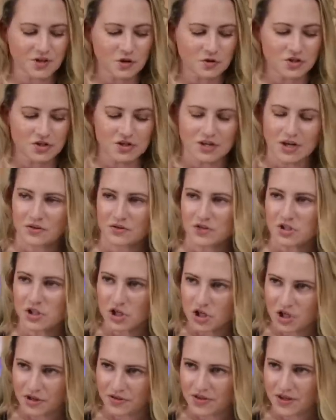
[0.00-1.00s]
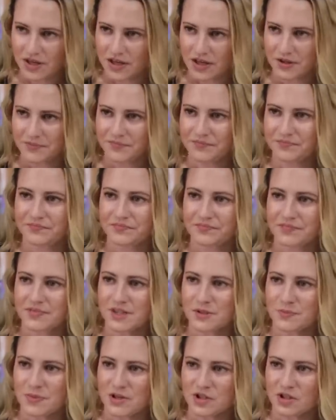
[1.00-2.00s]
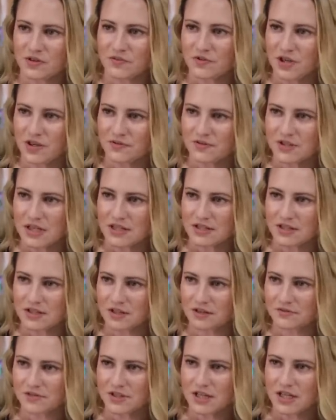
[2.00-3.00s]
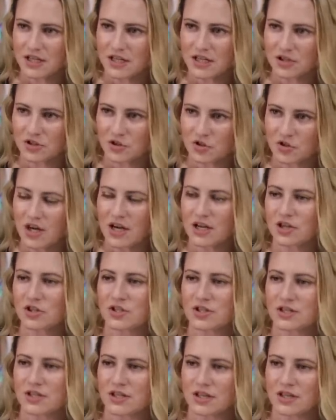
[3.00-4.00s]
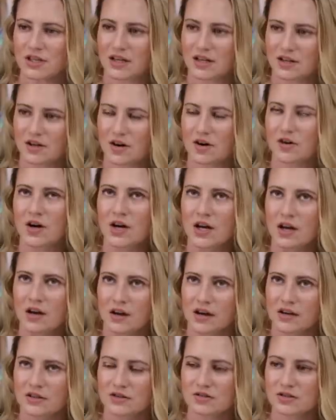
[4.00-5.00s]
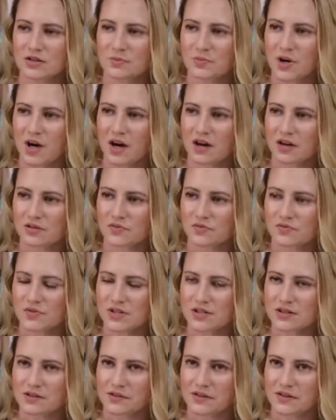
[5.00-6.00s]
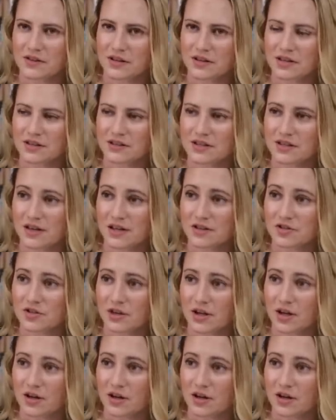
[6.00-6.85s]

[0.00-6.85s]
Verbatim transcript: which is always a good thing, especially if you have sensitive skin or drier skin. I know I used a product recently that had denatured